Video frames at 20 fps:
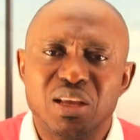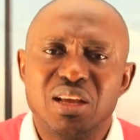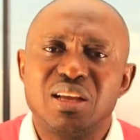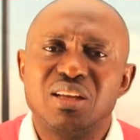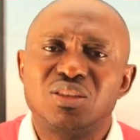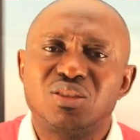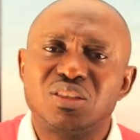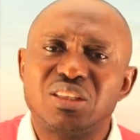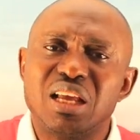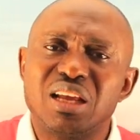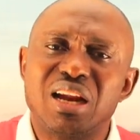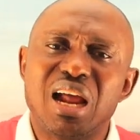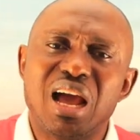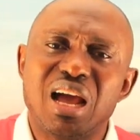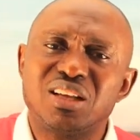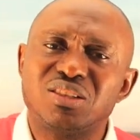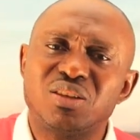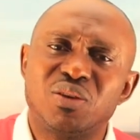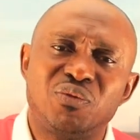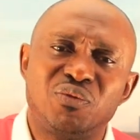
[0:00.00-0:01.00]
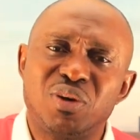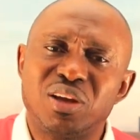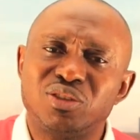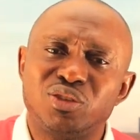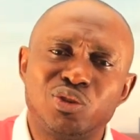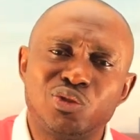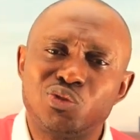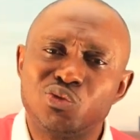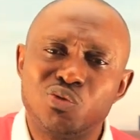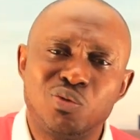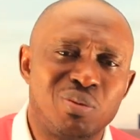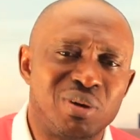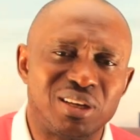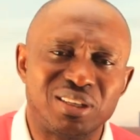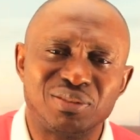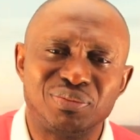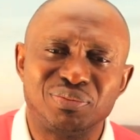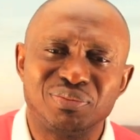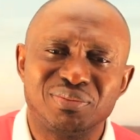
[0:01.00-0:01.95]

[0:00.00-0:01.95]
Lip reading: Sarah, as a virtuous woman,